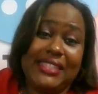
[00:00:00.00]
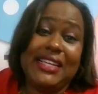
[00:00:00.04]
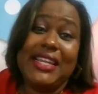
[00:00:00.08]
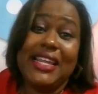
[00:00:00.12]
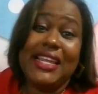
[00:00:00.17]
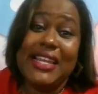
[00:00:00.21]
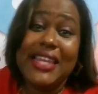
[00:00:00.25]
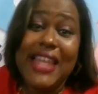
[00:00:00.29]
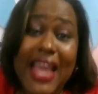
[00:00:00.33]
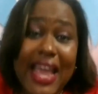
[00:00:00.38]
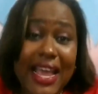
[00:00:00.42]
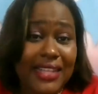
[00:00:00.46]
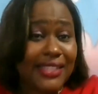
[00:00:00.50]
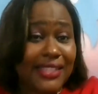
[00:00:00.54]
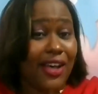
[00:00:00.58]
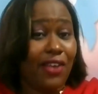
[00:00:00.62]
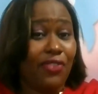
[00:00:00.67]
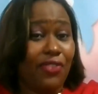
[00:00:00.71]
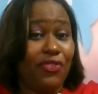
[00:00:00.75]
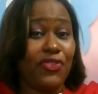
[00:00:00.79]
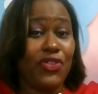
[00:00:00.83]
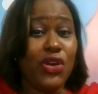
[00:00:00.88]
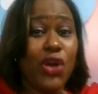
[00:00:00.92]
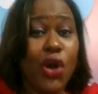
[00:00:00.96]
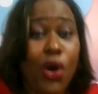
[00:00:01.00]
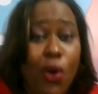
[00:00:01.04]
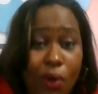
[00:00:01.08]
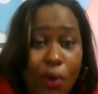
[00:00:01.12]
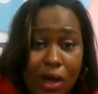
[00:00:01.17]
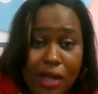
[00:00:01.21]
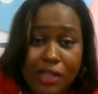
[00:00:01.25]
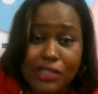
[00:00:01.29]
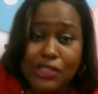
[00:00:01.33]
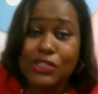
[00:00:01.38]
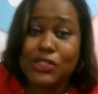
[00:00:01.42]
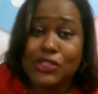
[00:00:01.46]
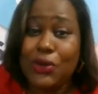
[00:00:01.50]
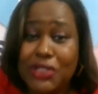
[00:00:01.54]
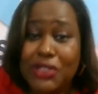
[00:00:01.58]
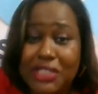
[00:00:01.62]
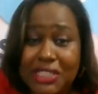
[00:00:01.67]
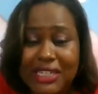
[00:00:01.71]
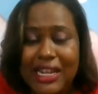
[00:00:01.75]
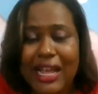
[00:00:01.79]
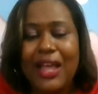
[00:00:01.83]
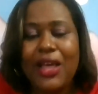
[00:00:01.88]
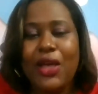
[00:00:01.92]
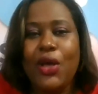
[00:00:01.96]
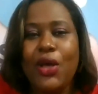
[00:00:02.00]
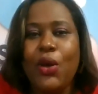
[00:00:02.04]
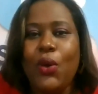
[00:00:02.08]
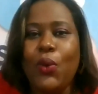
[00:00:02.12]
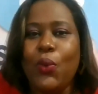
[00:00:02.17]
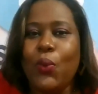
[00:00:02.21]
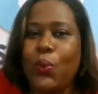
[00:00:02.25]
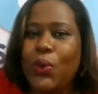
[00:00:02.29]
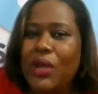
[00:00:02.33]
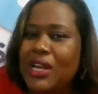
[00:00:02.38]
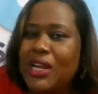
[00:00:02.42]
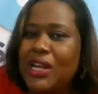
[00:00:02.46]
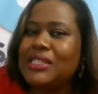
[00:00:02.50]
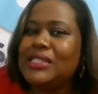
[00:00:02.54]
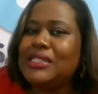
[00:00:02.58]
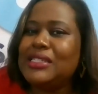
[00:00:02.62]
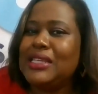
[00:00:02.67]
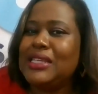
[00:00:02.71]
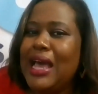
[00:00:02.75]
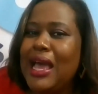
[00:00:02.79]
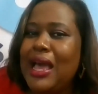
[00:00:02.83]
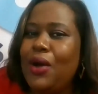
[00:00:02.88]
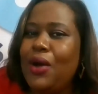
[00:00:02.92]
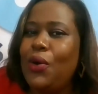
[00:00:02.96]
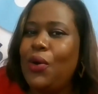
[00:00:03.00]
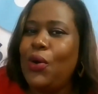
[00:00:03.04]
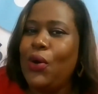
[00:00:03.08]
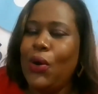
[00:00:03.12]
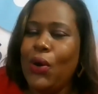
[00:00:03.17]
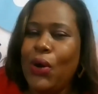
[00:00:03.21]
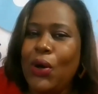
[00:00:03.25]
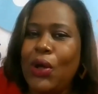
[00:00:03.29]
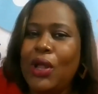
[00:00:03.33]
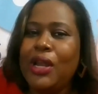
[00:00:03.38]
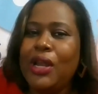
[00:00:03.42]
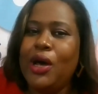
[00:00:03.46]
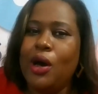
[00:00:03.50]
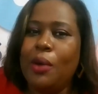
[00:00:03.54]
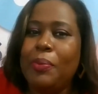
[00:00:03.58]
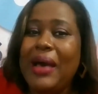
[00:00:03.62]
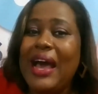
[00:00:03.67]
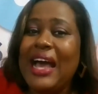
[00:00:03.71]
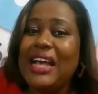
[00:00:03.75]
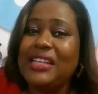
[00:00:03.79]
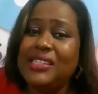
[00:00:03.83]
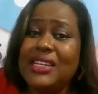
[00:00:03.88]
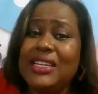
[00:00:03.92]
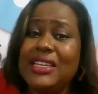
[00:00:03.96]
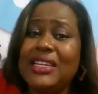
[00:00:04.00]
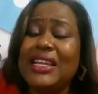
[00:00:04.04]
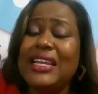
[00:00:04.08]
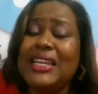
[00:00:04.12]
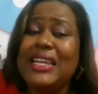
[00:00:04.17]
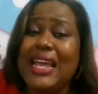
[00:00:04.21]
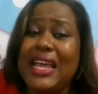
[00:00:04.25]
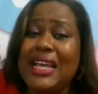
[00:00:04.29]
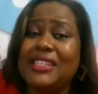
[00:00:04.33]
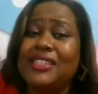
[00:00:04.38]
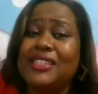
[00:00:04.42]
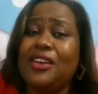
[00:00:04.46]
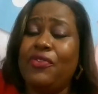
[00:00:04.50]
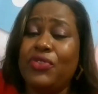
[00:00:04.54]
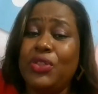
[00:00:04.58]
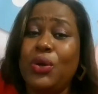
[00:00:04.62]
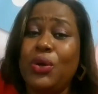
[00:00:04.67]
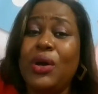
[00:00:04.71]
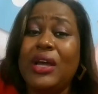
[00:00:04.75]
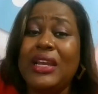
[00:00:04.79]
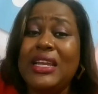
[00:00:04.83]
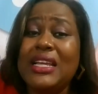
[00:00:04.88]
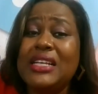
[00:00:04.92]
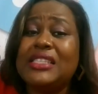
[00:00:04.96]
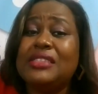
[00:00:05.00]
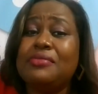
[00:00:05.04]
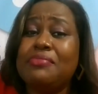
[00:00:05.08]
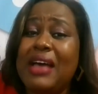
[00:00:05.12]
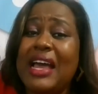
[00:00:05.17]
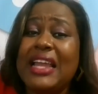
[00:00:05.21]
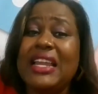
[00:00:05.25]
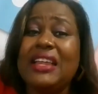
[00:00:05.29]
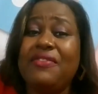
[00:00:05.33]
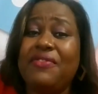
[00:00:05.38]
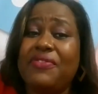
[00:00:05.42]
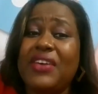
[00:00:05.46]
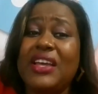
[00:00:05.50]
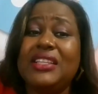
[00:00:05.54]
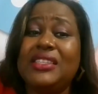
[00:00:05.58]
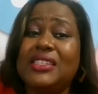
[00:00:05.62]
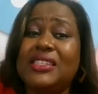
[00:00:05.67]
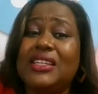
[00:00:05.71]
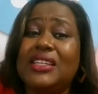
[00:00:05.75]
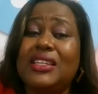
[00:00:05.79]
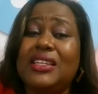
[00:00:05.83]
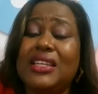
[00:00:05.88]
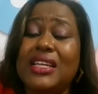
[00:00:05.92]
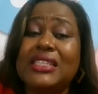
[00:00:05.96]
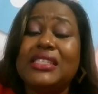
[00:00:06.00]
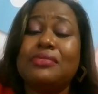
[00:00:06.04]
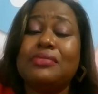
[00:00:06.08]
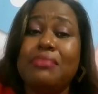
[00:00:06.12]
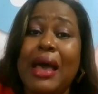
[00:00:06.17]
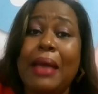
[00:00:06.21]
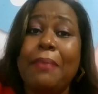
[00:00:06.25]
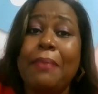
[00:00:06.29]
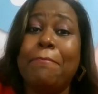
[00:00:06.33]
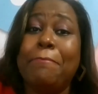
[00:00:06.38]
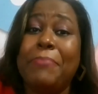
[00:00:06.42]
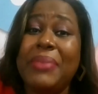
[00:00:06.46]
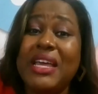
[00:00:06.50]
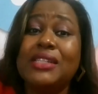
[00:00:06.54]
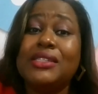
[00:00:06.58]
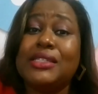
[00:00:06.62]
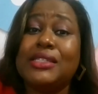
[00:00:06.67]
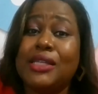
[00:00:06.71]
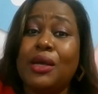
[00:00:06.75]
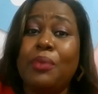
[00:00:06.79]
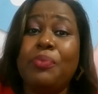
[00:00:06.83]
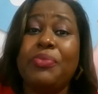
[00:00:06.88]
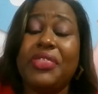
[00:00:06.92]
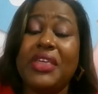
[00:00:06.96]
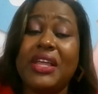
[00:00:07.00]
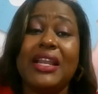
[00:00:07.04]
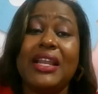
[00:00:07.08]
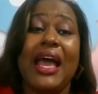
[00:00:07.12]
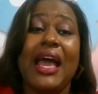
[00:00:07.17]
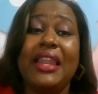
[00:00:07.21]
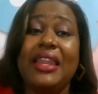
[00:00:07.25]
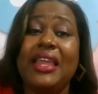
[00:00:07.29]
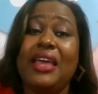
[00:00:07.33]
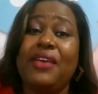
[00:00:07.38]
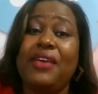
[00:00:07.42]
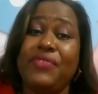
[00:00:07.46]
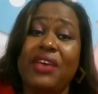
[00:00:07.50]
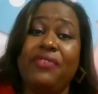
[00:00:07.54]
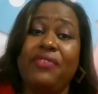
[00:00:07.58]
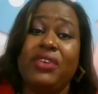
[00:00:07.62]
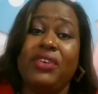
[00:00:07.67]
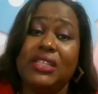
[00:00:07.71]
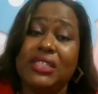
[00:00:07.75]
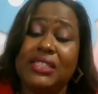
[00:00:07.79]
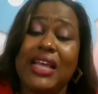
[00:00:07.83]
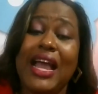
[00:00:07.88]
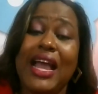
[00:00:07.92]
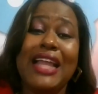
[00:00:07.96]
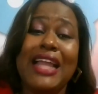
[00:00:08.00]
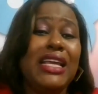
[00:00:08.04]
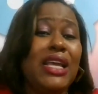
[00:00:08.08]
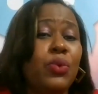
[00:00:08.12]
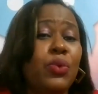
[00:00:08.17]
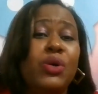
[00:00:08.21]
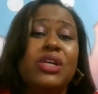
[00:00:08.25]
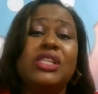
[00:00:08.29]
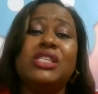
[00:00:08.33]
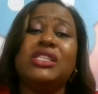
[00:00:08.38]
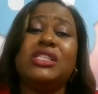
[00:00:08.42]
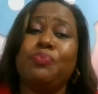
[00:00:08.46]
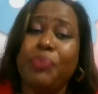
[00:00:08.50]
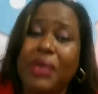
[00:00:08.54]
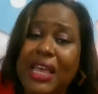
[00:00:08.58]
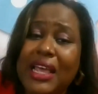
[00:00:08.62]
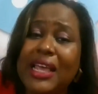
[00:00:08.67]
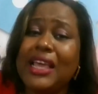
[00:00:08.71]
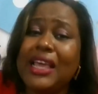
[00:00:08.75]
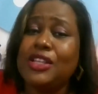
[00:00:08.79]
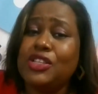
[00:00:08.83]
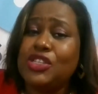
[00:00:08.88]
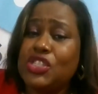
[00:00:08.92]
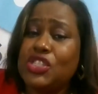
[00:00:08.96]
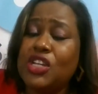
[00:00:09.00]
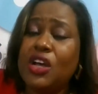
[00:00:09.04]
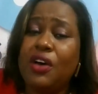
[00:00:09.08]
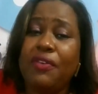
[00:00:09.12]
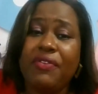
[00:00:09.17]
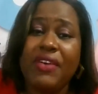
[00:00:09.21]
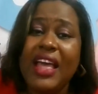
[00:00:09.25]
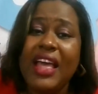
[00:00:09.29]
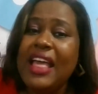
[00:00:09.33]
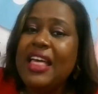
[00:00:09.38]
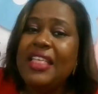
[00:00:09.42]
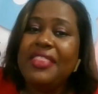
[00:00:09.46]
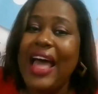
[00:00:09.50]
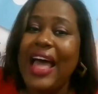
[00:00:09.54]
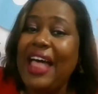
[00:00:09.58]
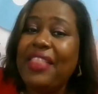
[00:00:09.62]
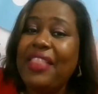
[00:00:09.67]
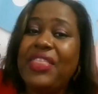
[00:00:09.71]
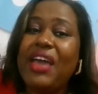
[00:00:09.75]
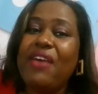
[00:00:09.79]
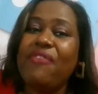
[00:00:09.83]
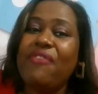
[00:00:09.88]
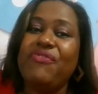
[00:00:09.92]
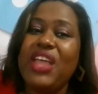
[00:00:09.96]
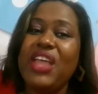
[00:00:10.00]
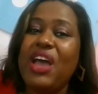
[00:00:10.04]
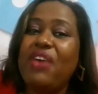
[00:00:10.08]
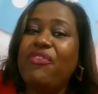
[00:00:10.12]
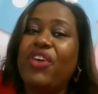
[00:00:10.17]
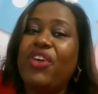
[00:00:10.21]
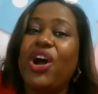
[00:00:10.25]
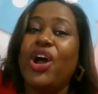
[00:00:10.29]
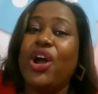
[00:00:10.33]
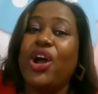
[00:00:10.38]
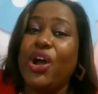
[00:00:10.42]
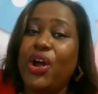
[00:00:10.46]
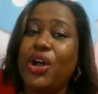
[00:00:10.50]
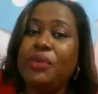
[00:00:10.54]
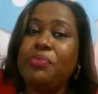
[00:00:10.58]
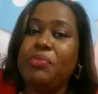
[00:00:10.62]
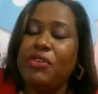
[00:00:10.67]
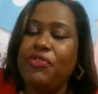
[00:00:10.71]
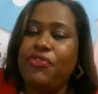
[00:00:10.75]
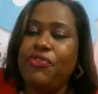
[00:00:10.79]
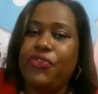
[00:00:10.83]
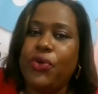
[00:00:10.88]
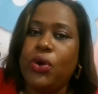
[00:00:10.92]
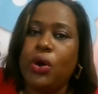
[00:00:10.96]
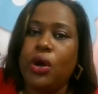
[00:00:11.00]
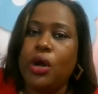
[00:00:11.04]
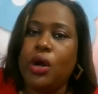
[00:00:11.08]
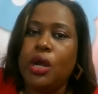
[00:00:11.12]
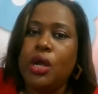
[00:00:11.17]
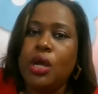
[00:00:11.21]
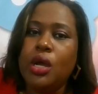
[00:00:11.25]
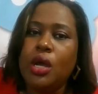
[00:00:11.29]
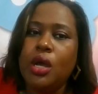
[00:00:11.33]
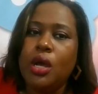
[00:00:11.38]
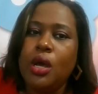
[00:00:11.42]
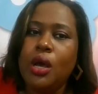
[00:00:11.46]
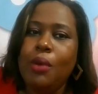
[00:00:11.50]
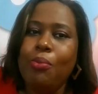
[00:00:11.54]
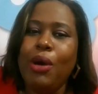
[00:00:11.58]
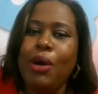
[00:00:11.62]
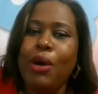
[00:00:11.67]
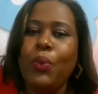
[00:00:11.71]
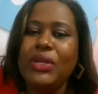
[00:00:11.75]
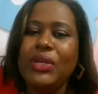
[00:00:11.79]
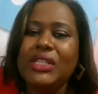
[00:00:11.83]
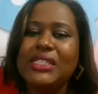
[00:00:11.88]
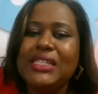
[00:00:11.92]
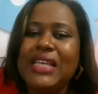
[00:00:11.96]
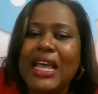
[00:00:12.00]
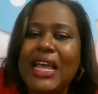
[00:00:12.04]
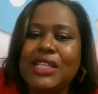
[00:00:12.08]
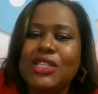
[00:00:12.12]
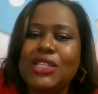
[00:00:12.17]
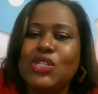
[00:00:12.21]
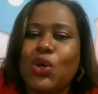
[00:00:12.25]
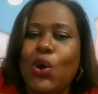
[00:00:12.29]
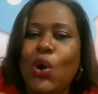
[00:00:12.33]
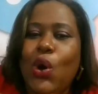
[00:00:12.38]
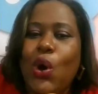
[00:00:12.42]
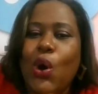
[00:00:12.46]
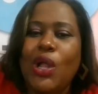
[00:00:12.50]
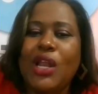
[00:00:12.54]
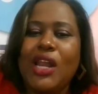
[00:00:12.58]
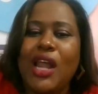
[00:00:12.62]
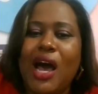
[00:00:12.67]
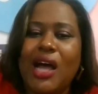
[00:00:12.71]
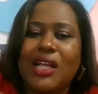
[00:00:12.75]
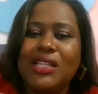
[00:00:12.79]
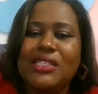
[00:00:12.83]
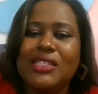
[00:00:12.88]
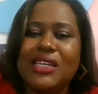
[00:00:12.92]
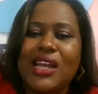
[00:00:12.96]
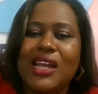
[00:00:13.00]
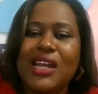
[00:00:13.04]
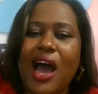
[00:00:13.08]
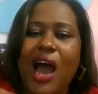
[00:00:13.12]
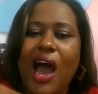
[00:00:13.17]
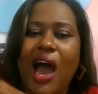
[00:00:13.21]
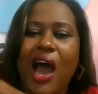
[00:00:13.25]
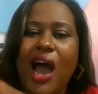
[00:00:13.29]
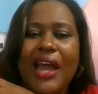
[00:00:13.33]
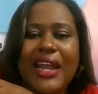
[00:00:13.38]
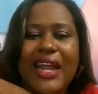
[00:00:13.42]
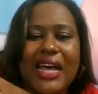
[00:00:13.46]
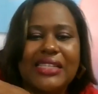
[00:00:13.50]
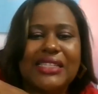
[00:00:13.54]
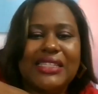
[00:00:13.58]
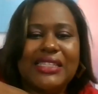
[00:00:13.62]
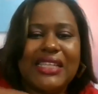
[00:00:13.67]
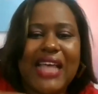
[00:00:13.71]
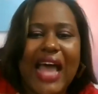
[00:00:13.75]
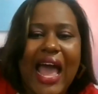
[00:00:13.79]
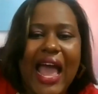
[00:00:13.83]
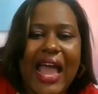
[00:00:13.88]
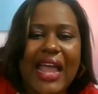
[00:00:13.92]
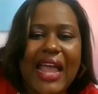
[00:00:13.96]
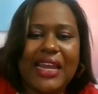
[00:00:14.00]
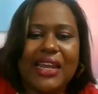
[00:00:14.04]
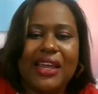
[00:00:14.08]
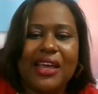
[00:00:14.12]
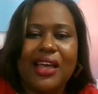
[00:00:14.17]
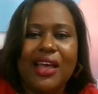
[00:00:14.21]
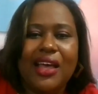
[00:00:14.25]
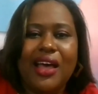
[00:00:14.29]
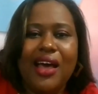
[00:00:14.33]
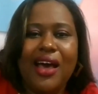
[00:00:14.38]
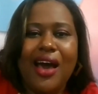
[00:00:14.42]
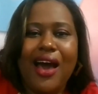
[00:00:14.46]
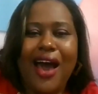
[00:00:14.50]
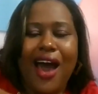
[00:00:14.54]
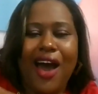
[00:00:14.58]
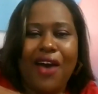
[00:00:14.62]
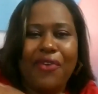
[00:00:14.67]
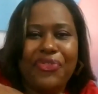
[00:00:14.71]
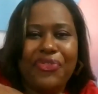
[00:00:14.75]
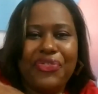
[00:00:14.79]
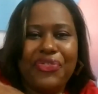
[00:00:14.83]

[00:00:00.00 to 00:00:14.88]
in the days of Noah, social, we not say, hold up, as in the days of Noah, this man invented, this man built something that they've never seen, and he was speaking stuff that they've never heard before. But we tend to hold on to the other side of